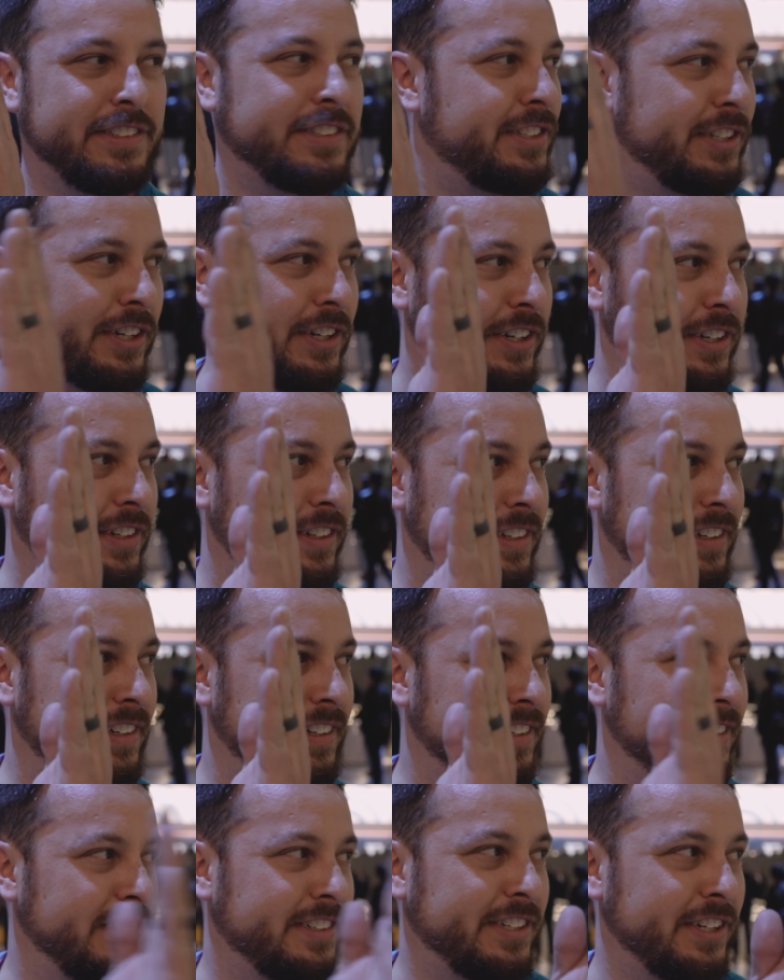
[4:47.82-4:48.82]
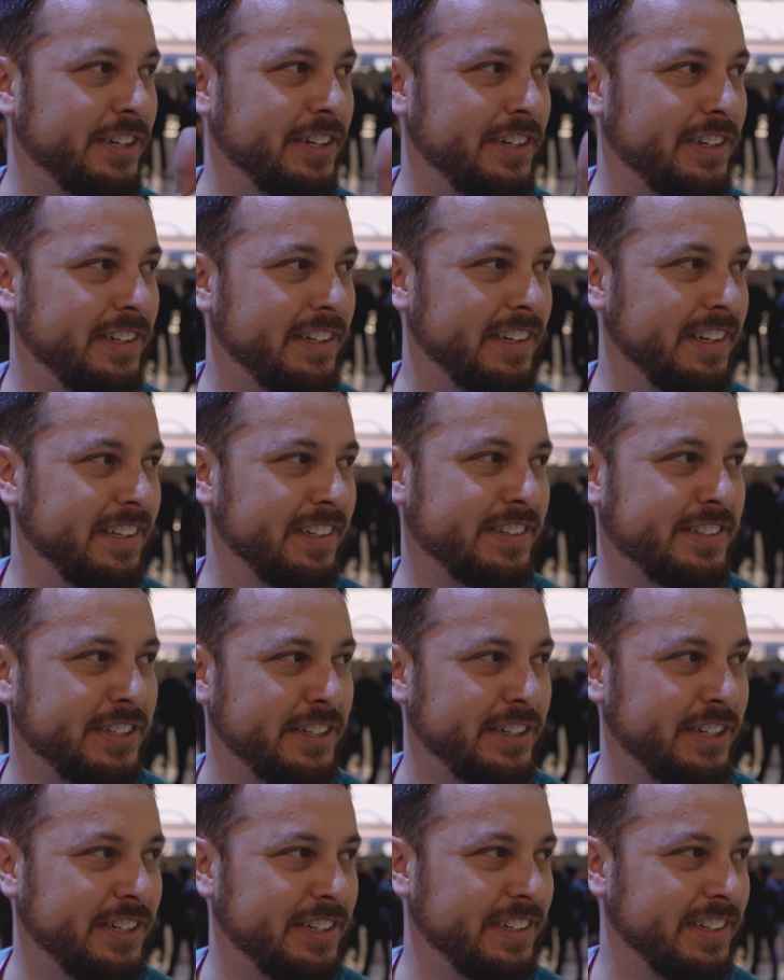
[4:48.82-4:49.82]
duh, duh,
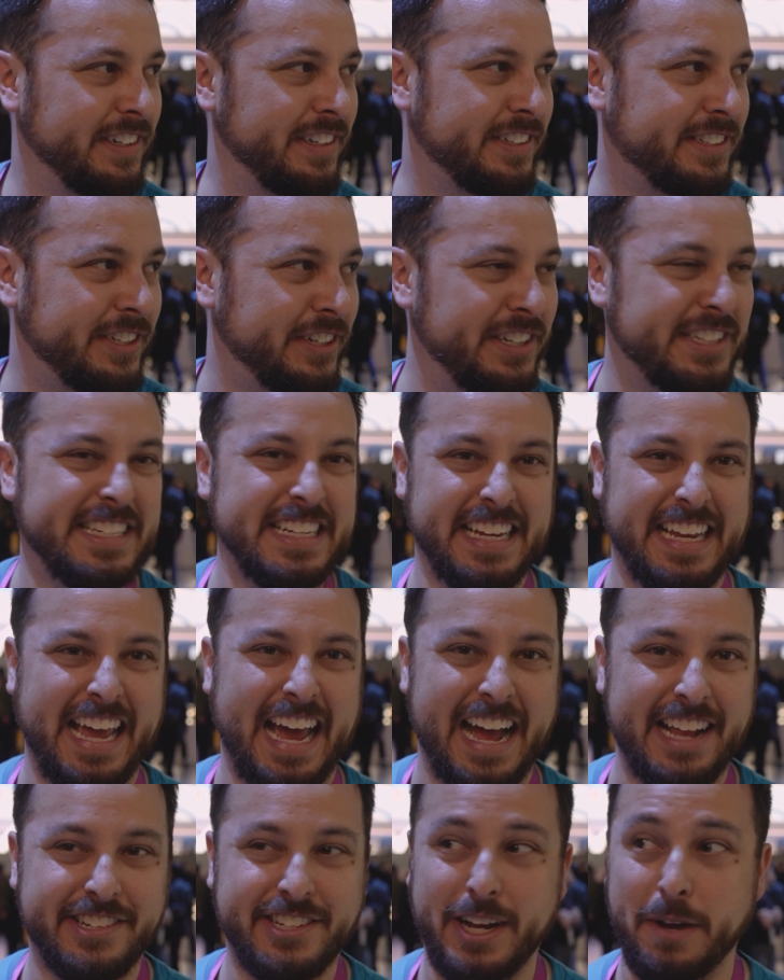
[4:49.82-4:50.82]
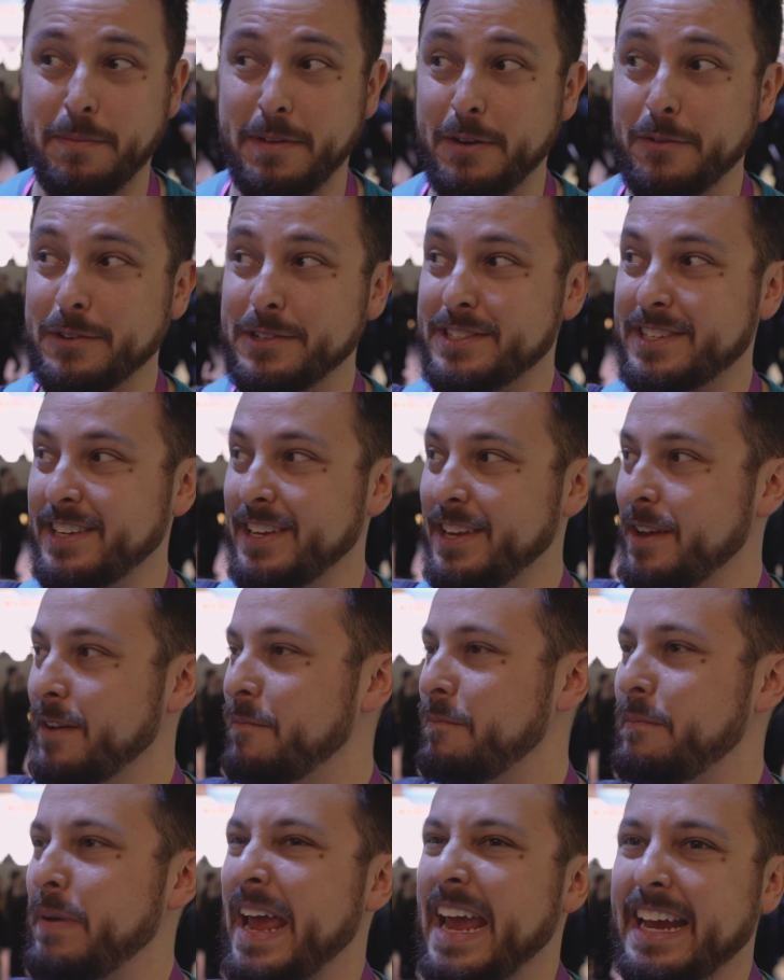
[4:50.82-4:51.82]
duh, duh to catch up. It was
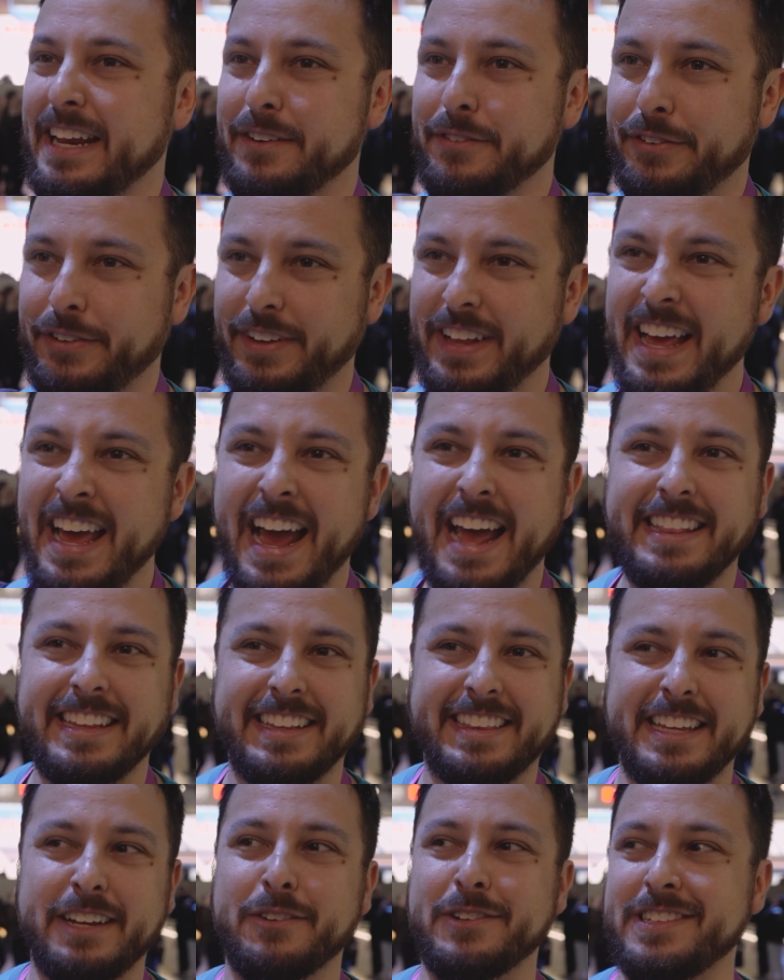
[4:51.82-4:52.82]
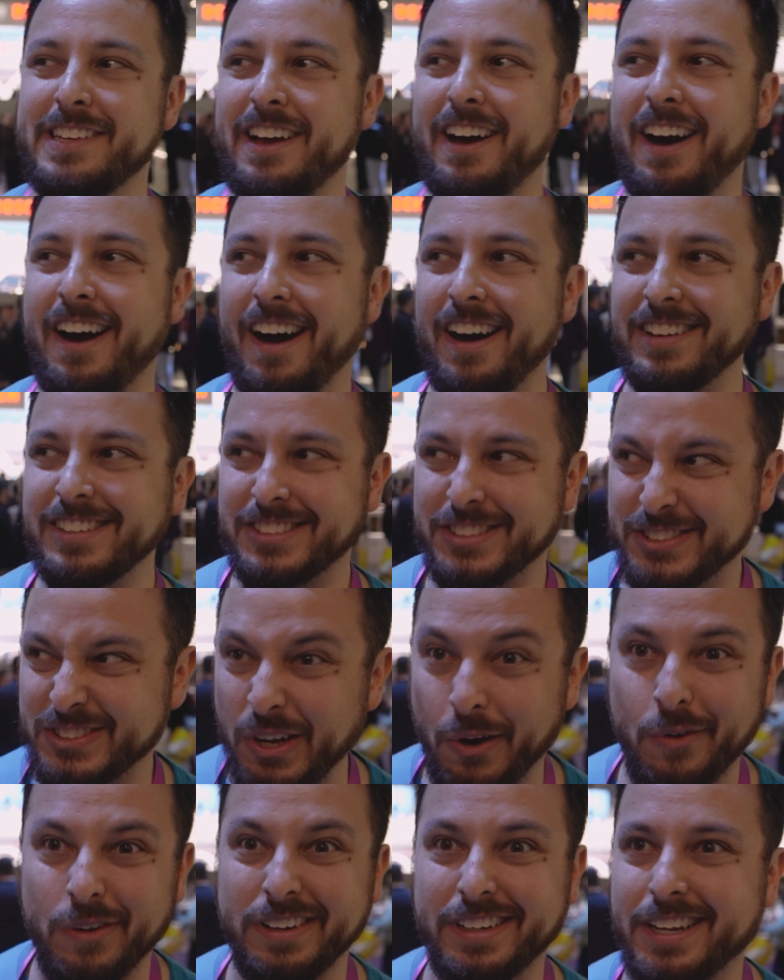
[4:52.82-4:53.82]
painful. And the thing was
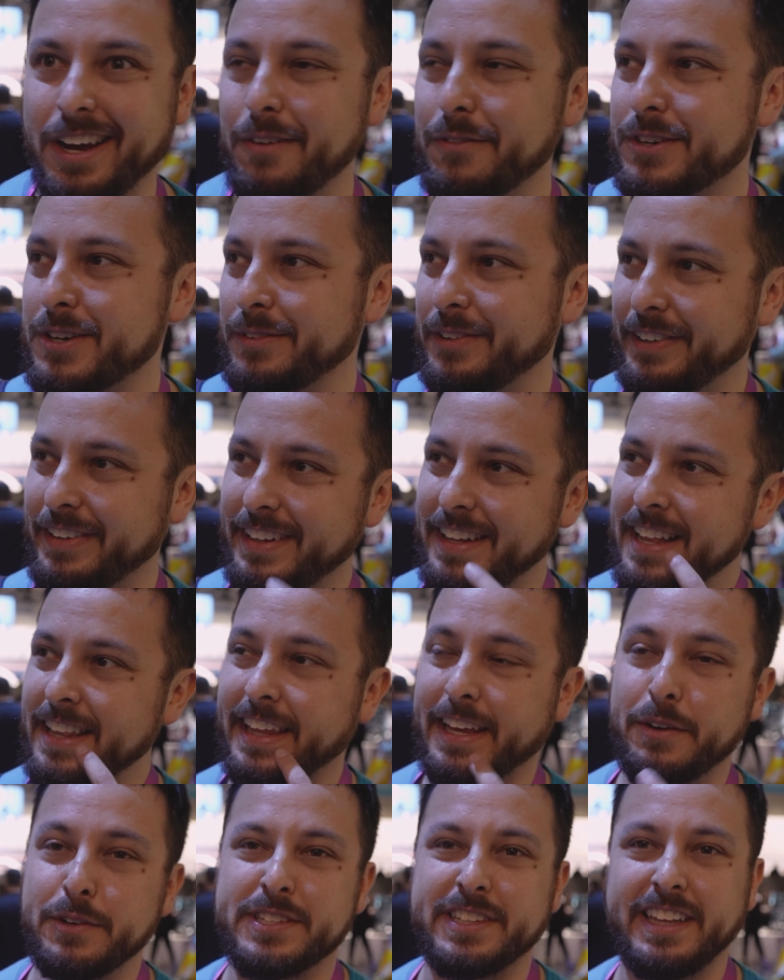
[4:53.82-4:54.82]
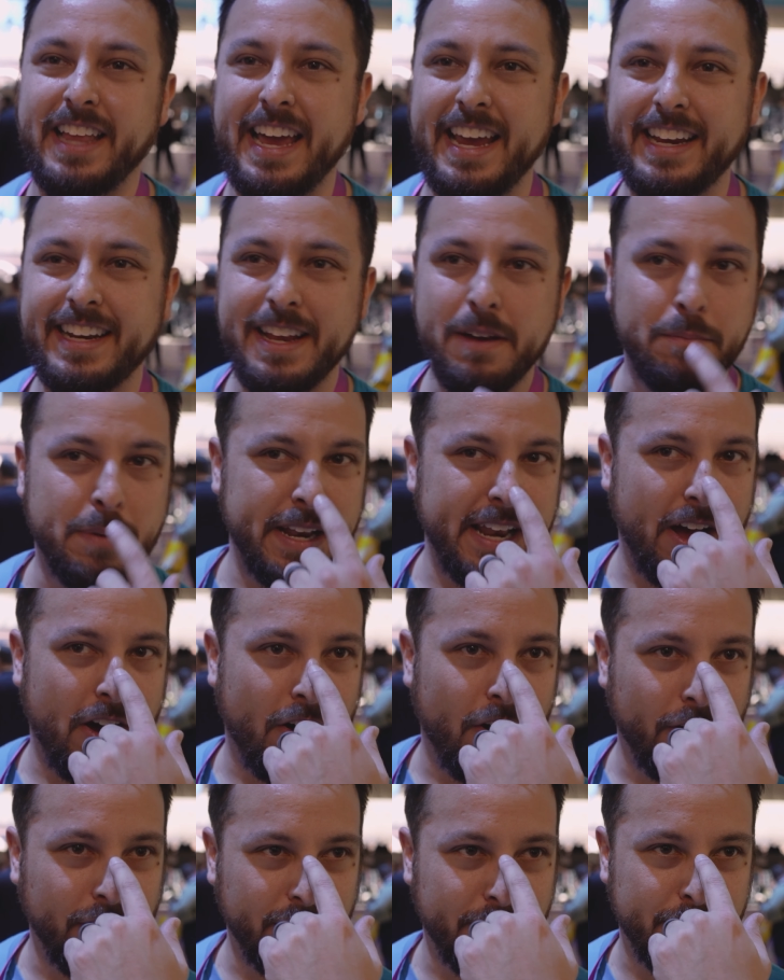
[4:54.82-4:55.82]
so uncomfortable. Like it was light, but
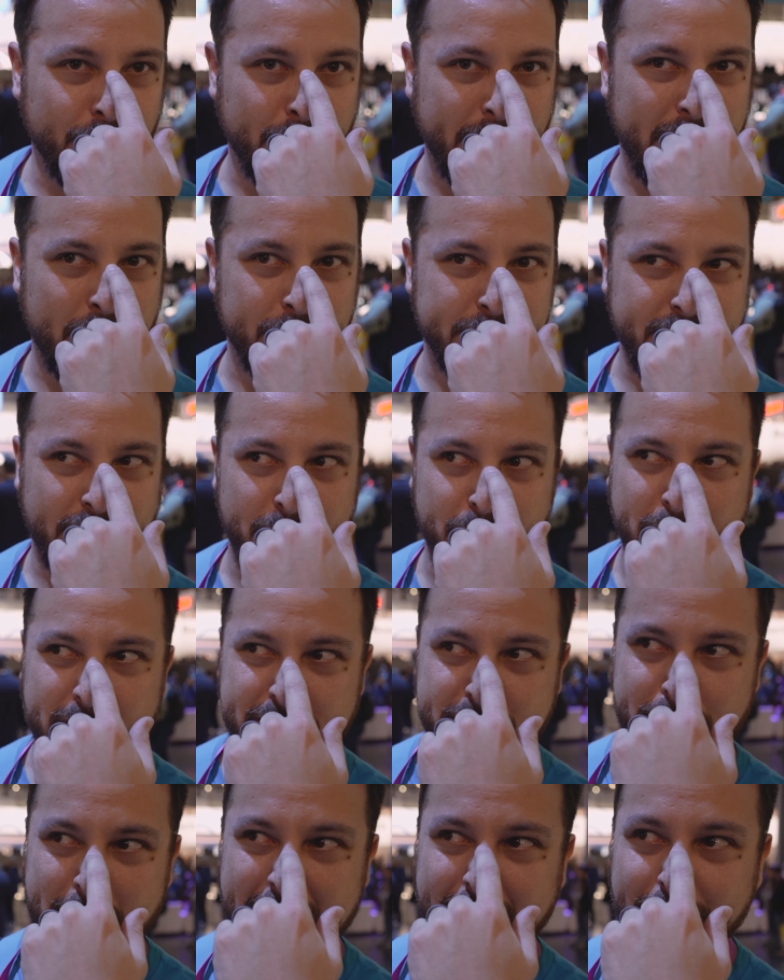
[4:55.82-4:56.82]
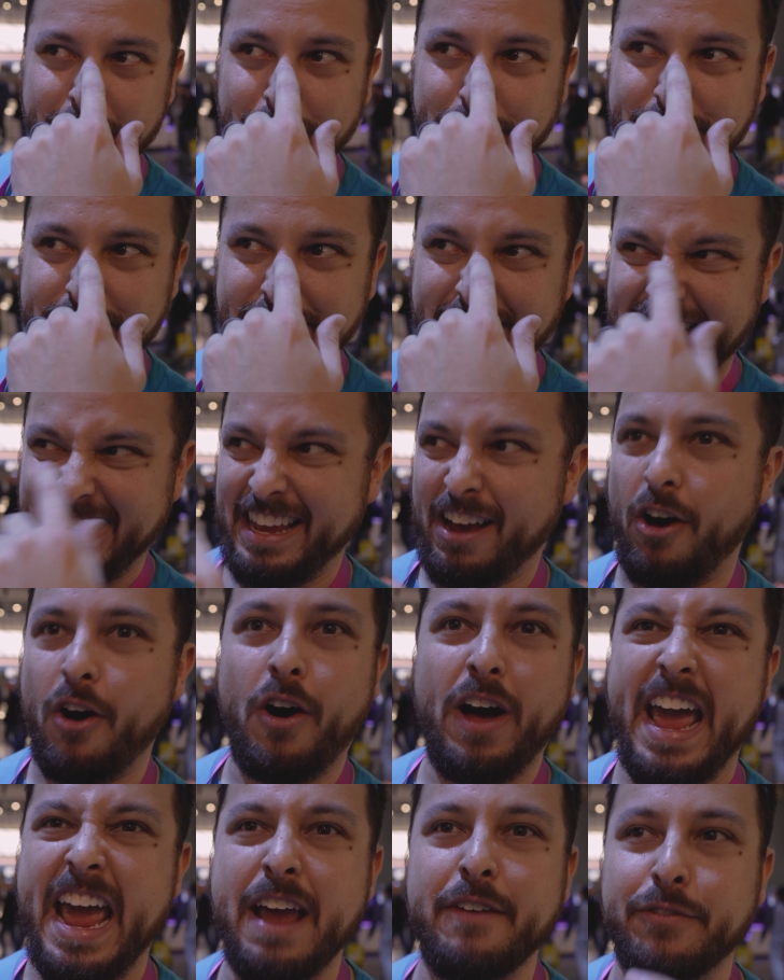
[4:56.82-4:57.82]
all of the weight was on the bridge of my nose. Like
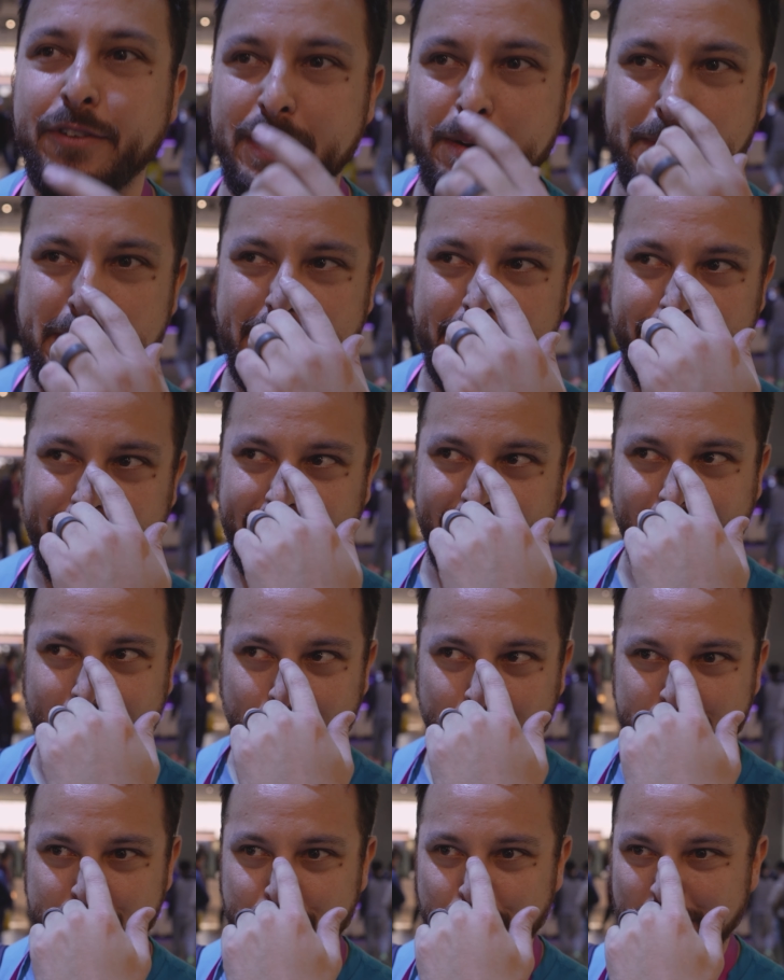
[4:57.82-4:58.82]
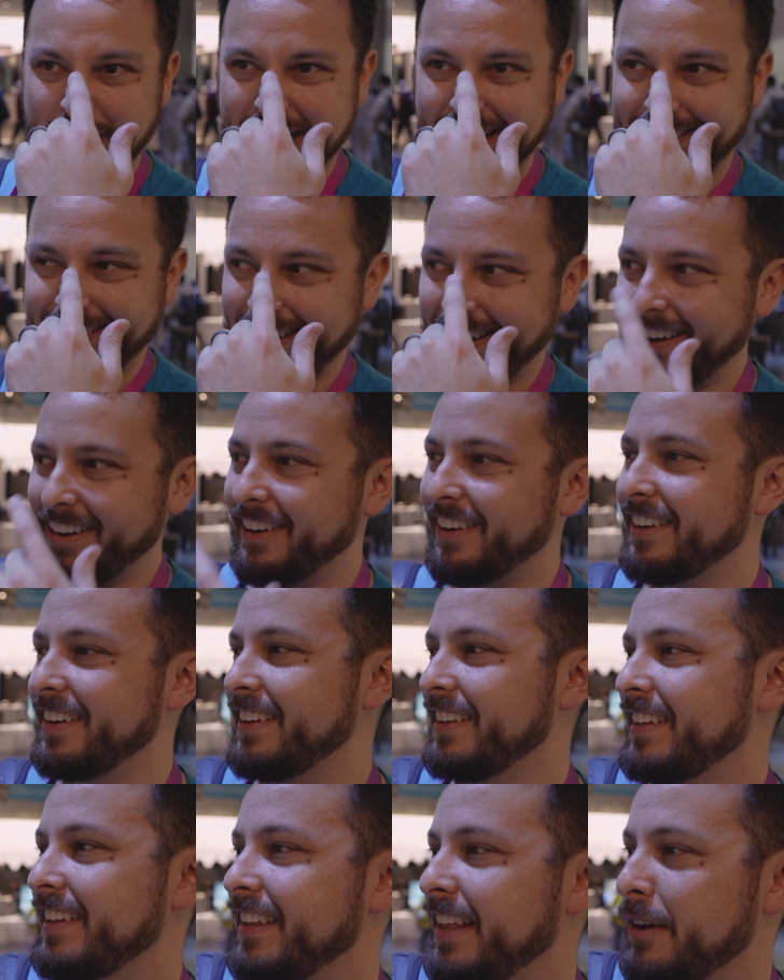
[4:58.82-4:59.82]
all, every bit of it was right there.
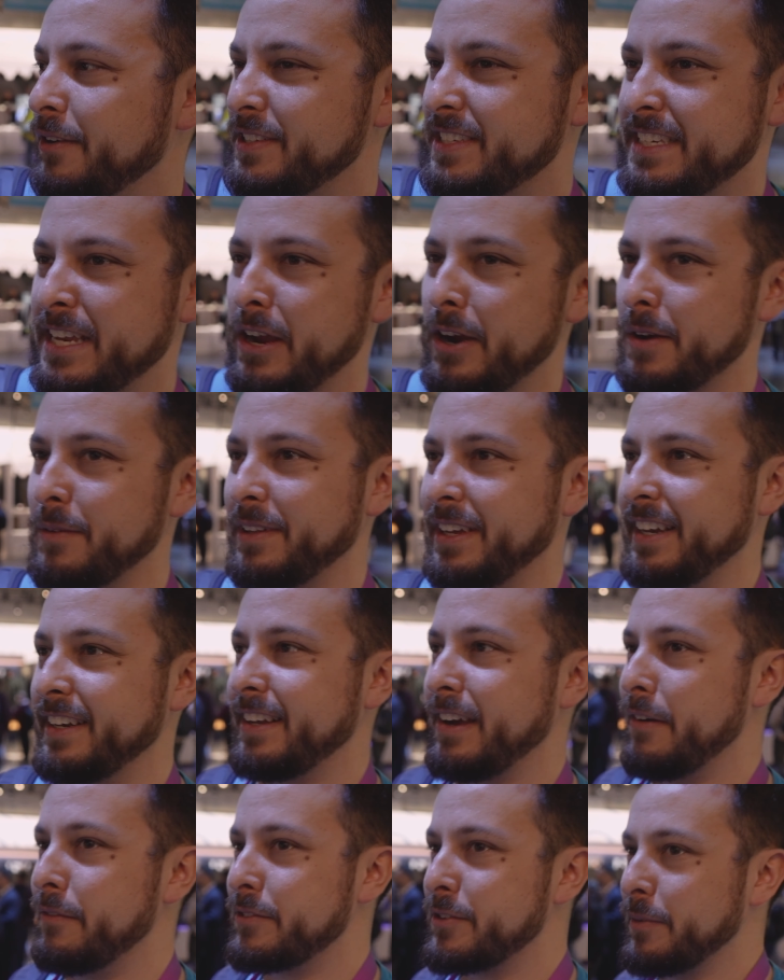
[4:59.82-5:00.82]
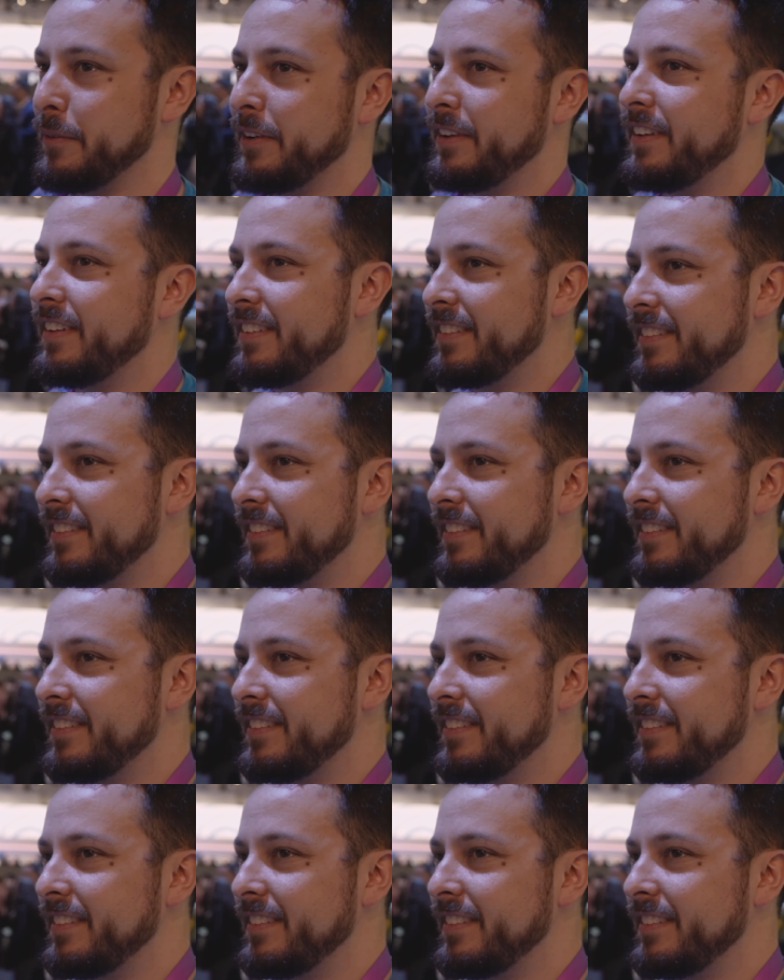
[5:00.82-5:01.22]
I was terribly uncomfortable.